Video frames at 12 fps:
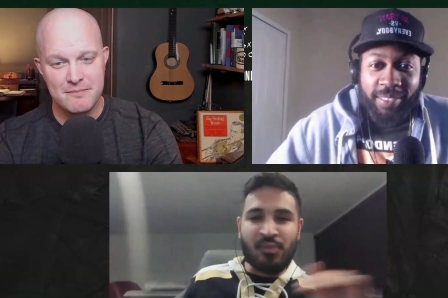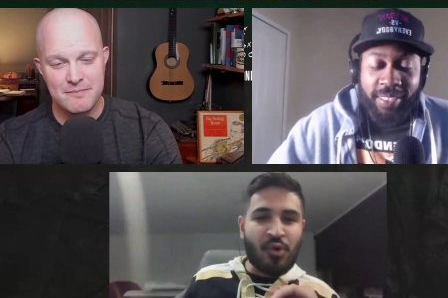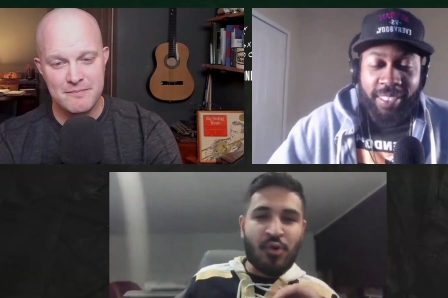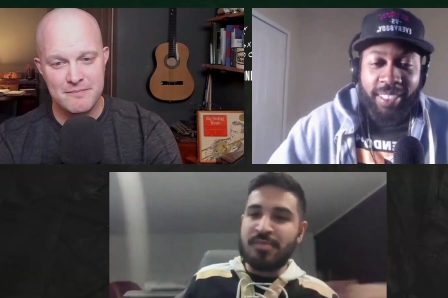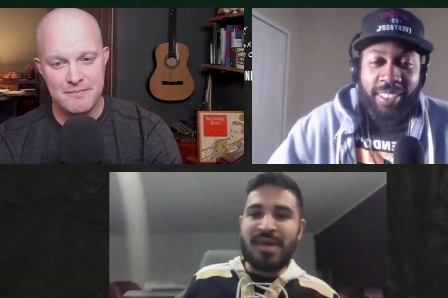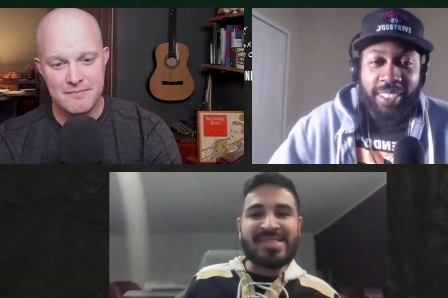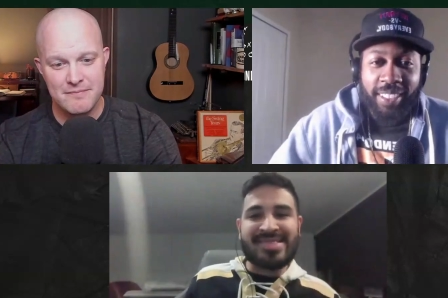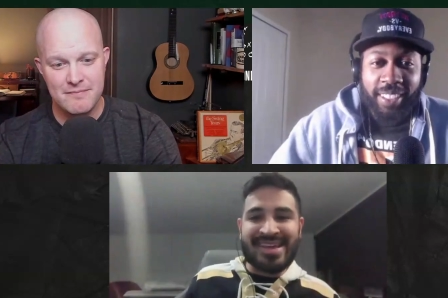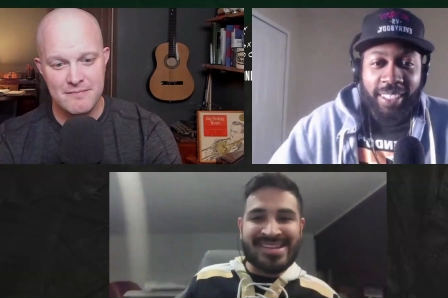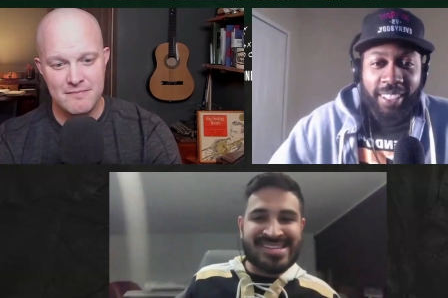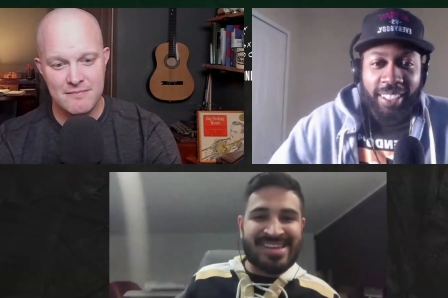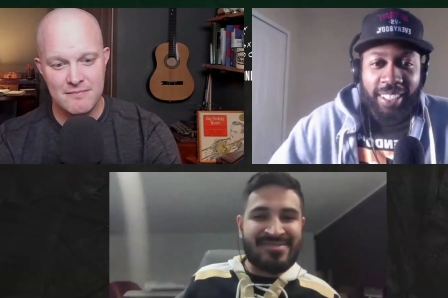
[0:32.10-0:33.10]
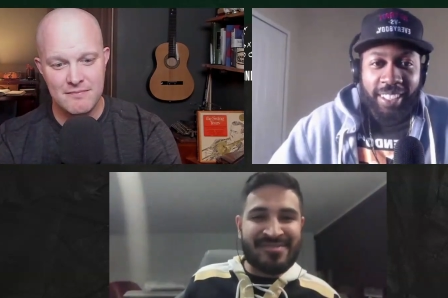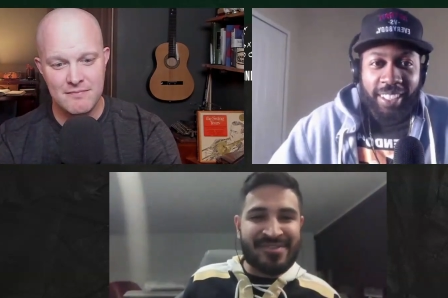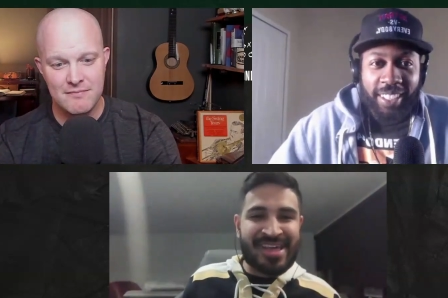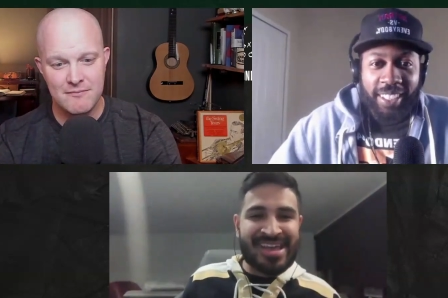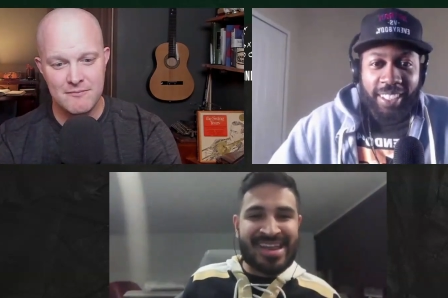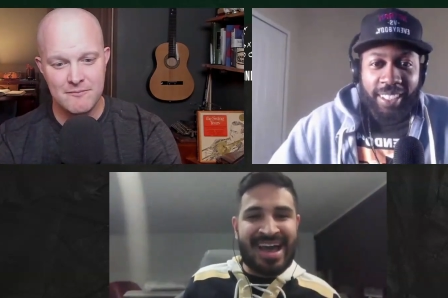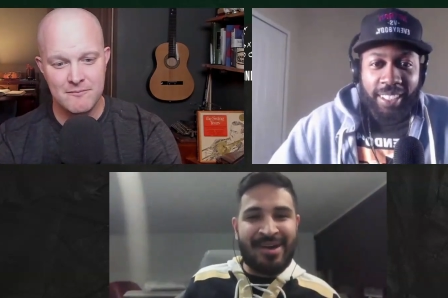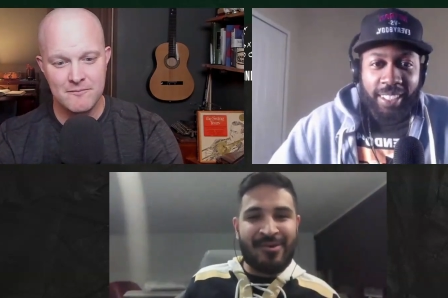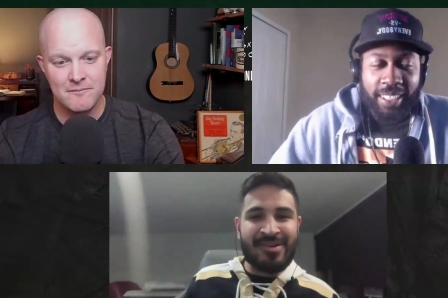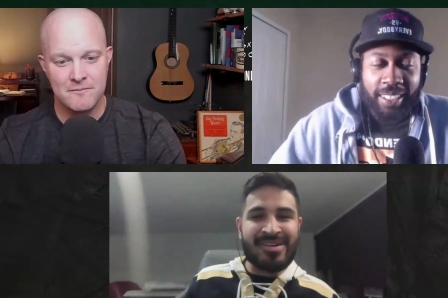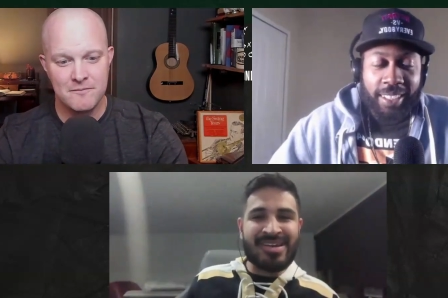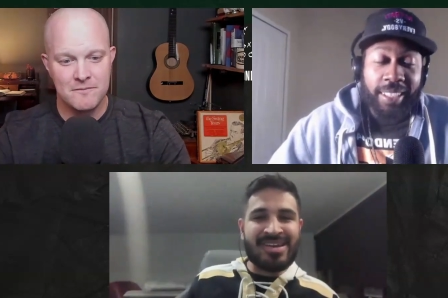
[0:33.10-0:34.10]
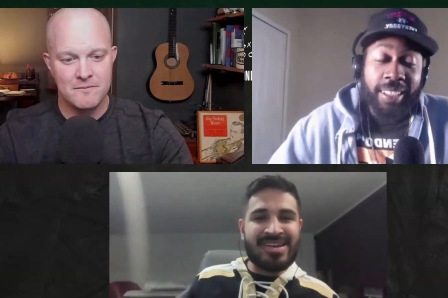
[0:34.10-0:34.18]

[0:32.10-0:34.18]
Speaker 1: ruined my Thanksgiving for like an hour.